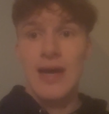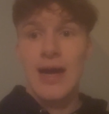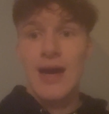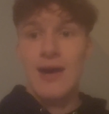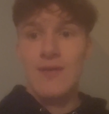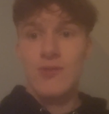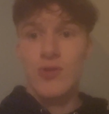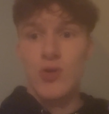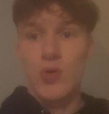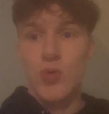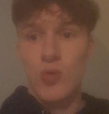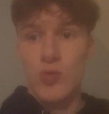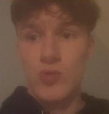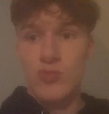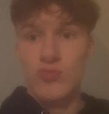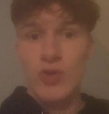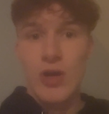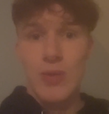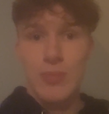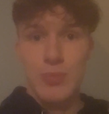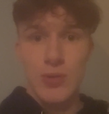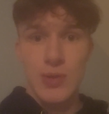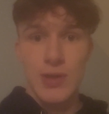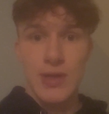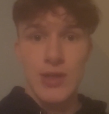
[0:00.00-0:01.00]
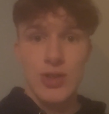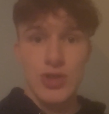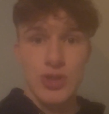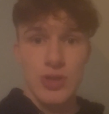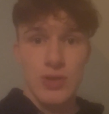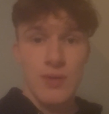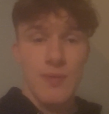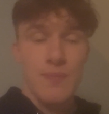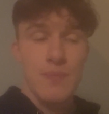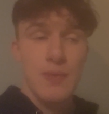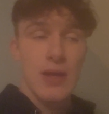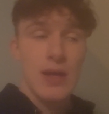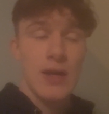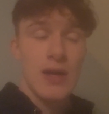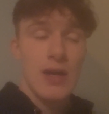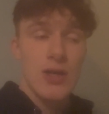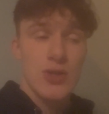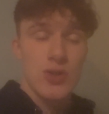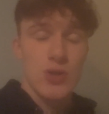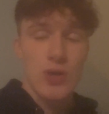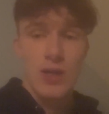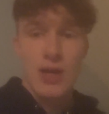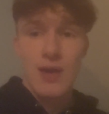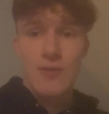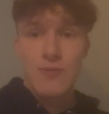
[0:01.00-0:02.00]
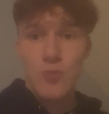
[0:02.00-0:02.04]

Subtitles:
have their own reputation. So like if